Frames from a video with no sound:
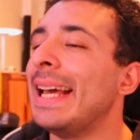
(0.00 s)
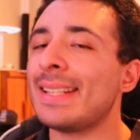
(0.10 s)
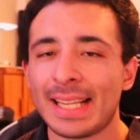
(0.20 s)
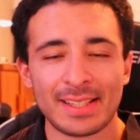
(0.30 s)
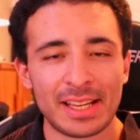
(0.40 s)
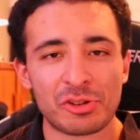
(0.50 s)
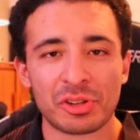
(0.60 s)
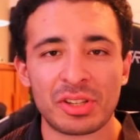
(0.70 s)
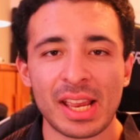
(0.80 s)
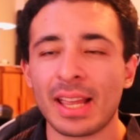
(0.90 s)
Yes, he's
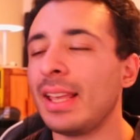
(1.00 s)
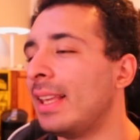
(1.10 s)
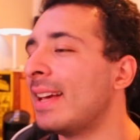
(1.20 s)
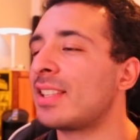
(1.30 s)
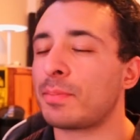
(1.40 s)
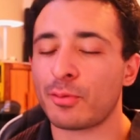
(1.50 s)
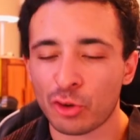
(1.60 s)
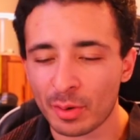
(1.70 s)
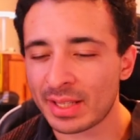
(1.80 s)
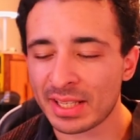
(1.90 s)
interesting. Yes, the
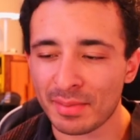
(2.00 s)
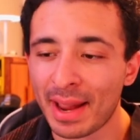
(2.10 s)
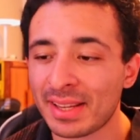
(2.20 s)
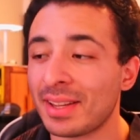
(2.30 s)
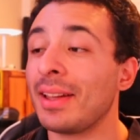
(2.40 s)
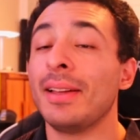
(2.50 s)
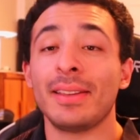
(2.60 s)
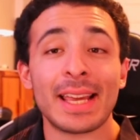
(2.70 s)
performance is amazing.